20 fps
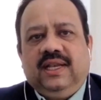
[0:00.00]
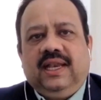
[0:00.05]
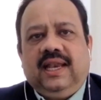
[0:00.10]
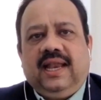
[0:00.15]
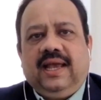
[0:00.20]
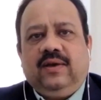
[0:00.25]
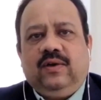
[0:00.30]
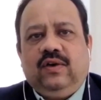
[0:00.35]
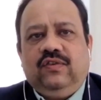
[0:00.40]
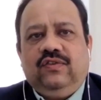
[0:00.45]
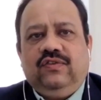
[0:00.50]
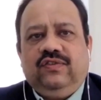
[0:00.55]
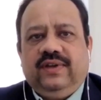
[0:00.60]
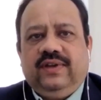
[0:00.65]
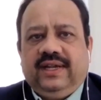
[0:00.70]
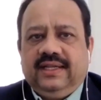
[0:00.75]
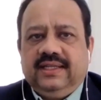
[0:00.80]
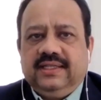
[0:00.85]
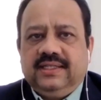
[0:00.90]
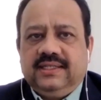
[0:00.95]
wrote about the
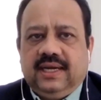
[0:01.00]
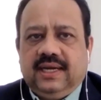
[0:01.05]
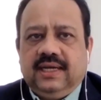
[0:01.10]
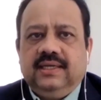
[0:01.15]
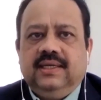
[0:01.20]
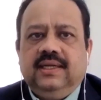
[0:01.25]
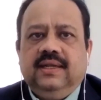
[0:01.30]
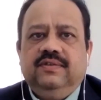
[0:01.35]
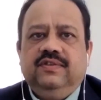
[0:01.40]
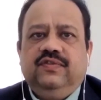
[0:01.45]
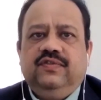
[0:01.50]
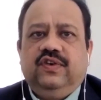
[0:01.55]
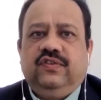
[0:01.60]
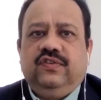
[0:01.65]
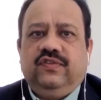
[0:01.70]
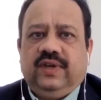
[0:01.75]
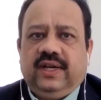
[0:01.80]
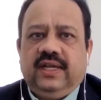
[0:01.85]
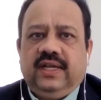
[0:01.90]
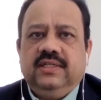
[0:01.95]
lack of
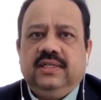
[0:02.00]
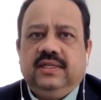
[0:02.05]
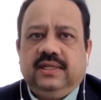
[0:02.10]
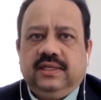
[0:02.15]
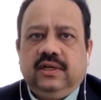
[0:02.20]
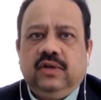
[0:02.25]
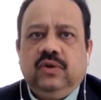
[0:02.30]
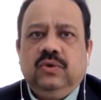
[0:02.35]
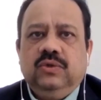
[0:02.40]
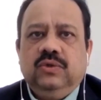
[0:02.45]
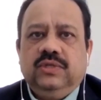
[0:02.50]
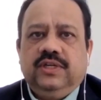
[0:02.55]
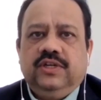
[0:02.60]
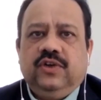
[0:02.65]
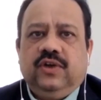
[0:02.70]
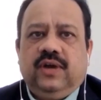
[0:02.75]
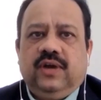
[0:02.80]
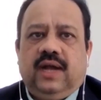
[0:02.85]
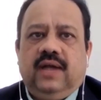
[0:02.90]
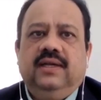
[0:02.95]
incentives for financial inclusion
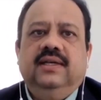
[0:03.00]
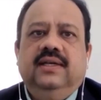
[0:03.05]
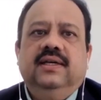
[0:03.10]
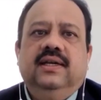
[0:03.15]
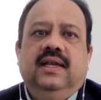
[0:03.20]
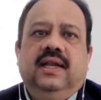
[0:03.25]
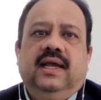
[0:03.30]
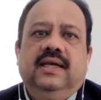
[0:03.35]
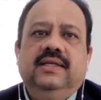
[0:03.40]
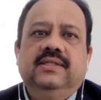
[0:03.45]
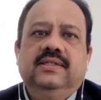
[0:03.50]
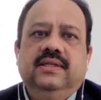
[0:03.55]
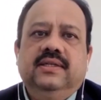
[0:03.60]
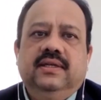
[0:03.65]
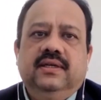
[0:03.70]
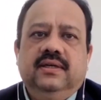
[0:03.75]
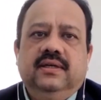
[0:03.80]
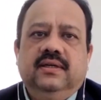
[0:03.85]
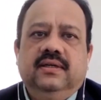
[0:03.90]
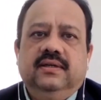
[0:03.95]
in your article last
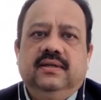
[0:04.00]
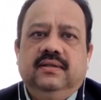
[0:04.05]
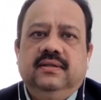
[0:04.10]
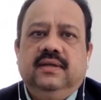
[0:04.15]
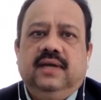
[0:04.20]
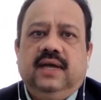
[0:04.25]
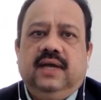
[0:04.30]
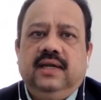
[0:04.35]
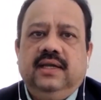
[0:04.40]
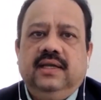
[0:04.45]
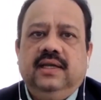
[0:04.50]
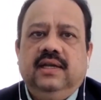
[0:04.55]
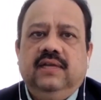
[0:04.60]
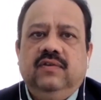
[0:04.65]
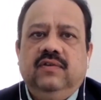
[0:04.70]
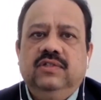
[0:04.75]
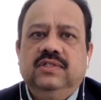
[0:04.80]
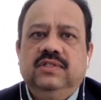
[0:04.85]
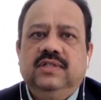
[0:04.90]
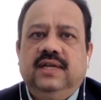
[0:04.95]
year. The article
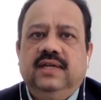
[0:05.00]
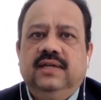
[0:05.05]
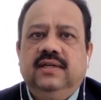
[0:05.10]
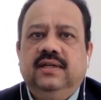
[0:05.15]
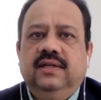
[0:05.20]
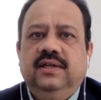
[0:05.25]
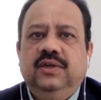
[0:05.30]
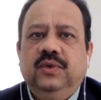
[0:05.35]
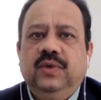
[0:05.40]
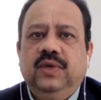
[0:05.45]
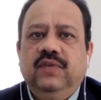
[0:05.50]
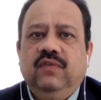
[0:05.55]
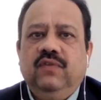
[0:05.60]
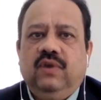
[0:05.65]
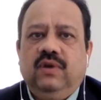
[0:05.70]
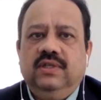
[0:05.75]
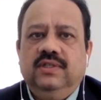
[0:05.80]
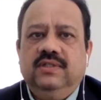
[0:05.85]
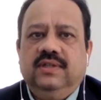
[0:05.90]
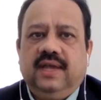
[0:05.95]
was titled "Doing What
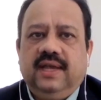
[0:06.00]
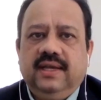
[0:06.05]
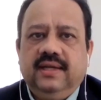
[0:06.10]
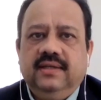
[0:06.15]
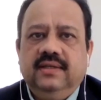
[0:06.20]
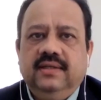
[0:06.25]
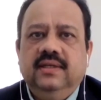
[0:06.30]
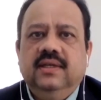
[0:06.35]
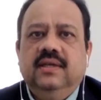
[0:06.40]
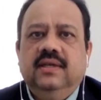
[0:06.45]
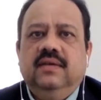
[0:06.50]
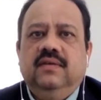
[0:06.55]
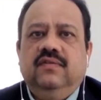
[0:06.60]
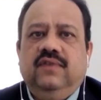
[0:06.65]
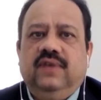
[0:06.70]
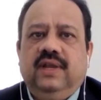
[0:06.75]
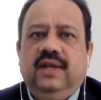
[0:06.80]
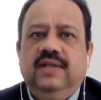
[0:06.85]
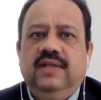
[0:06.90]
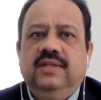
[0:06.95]
Is Right:
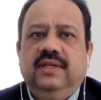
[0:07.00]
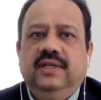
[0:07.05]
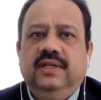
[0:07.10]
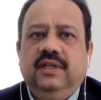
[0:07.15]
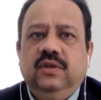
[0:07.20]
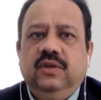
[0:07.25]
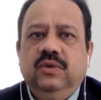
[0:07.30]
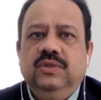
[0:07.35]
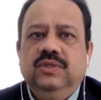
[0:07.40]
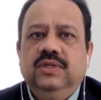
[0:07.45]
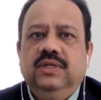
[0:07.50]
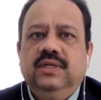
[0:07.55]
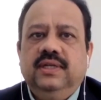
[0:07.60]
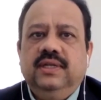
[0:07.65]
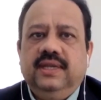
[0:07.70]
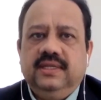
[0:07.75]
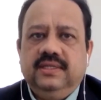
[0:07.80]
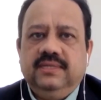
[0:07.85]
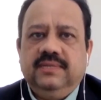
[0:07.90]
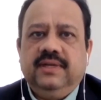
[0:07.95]
Financial Inclusion
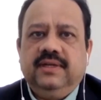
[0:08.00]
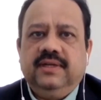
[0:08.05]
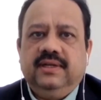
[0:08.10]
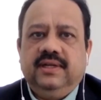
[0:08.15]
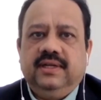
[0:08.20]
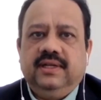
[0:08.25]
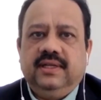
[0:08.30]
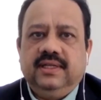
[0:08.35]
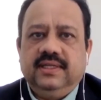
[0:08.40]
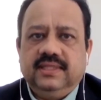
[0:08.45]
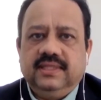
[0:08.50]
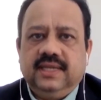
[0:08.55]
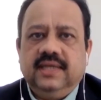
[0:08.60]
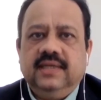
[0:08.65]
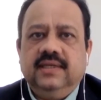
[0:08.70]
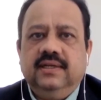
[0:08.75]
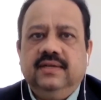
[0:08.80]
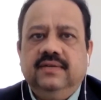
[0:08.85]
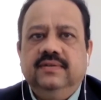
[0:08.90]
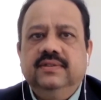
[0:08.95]
Needs Better
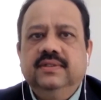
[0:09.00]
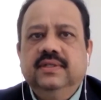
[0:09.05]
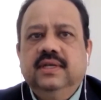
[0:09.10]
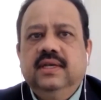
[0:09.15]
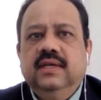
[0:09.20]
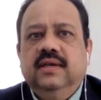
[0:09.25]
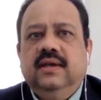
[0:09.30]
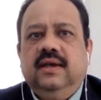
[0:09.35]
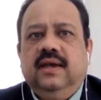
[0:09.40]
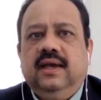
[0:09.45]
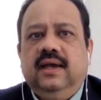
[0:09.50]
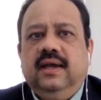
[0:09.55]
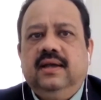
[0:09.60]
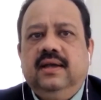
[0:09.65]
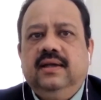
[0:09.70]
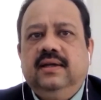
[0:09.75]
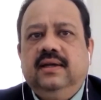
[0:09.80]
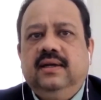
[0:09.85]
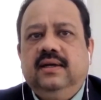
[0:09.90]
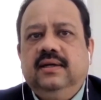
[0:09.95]
Incentives." And,
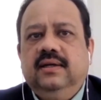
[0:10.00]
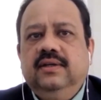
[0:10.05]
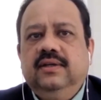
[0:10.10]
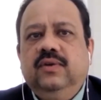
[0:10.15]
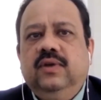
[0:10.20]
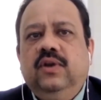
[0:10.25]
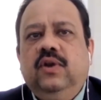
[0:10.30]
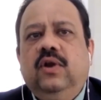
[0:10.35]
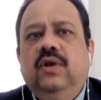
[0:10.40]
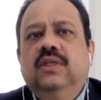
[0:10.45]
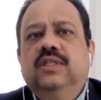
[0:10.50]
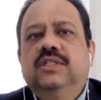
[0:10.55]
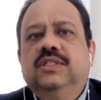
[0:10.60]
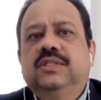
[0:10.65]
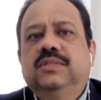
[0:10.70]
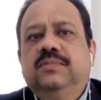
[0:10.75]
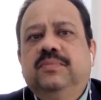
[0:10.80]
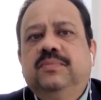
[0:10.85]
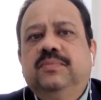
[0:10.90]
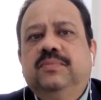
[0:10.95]
a lot is
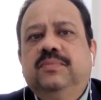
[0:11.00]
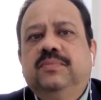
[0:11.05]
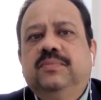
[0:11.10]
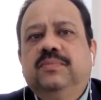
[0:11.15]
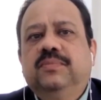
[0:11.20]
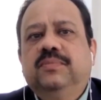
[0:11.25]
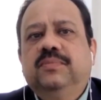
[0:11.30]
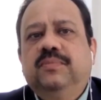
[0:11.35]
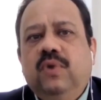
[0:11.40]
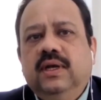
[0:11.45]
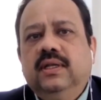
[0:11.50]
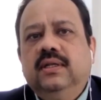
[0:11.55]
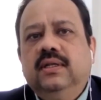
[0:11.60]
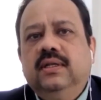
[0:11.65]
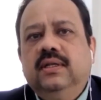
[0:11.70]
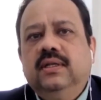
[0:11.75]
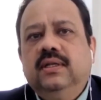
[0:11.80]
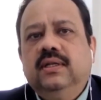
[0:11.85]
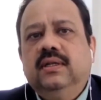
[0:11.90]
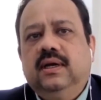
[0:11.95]

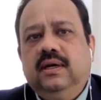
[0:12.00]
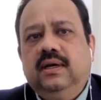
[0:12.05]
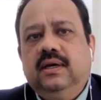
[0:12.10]
spoken